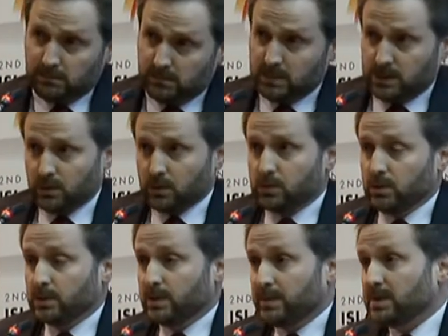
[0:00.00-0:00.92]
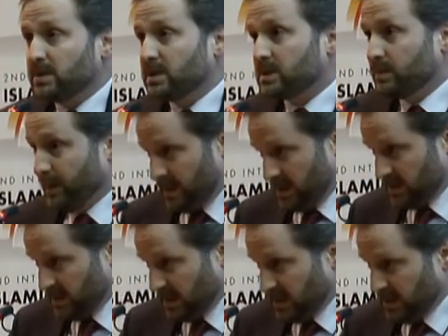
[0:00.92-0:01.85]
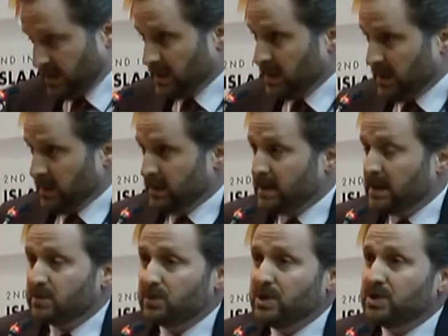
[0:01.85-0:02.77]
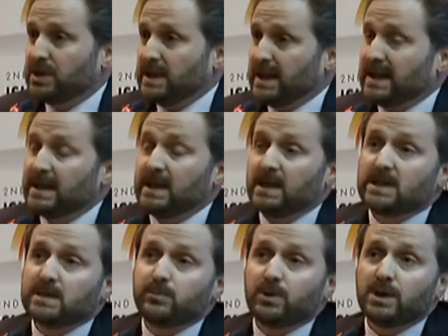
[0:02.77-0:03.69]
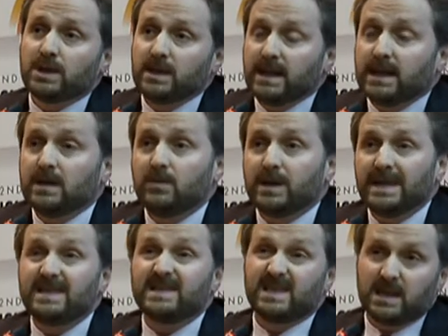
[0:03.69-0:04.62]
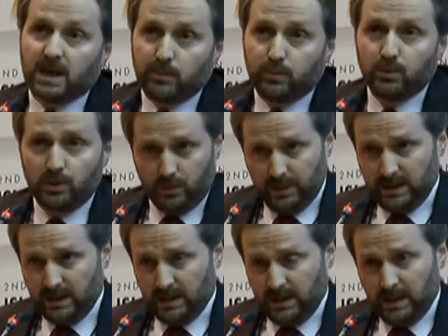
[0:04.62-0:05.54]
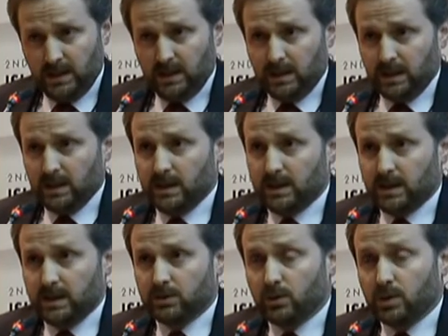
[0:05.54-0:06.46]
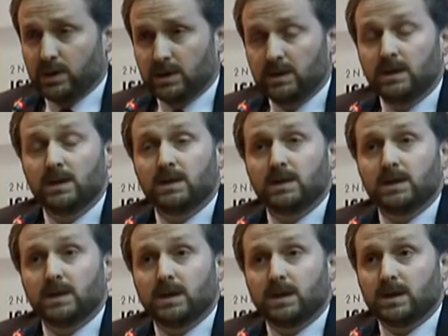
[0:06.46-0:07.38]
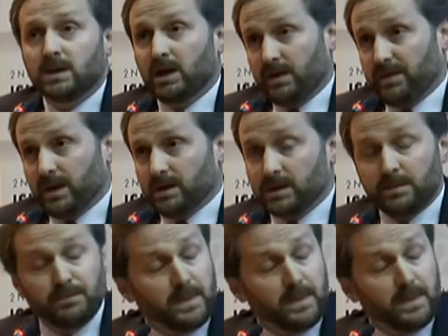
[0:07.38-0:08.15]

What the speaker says: so-called the British spies in that region, and he is buried now in Singapore with the royal graveyard.